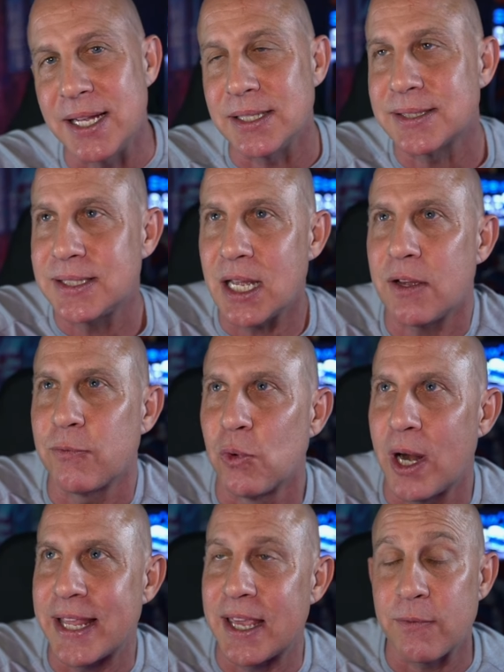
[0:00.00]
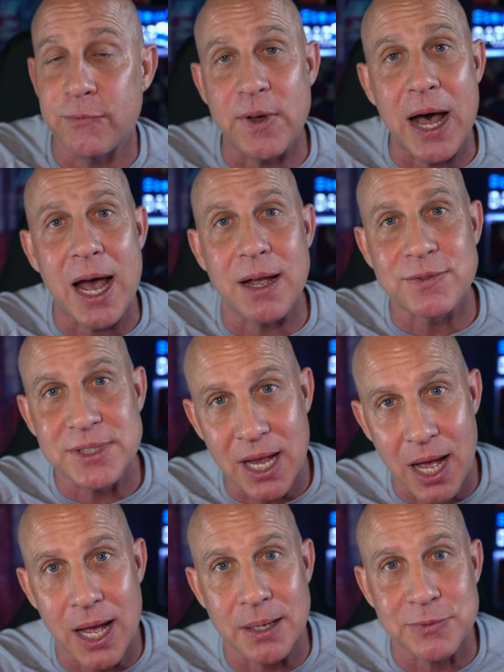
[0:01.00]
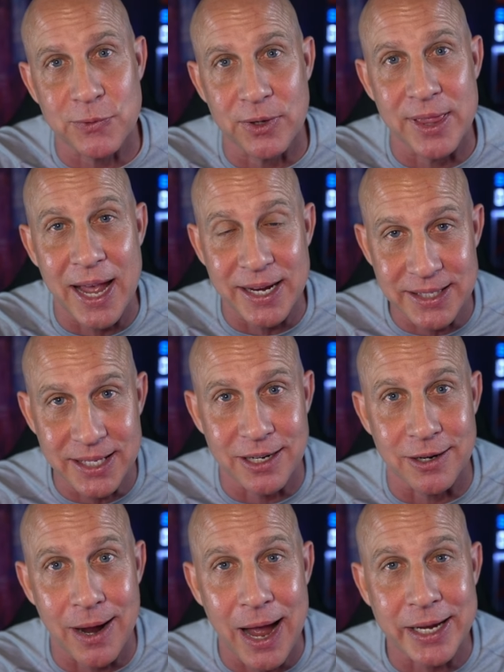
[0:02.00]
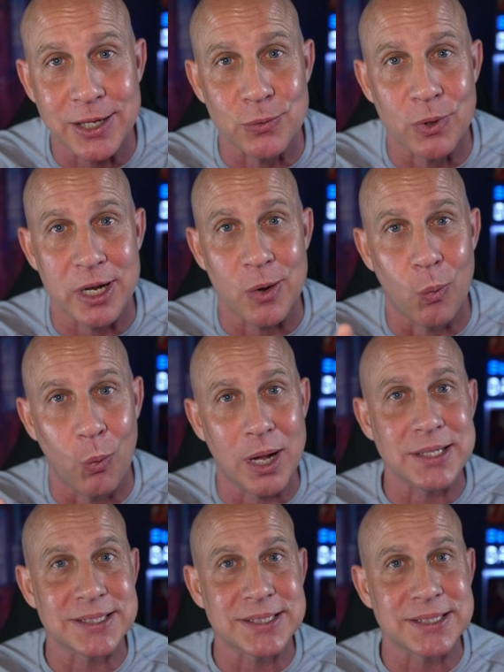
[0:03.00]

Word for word: instead of running it five times for that gear, I can run it one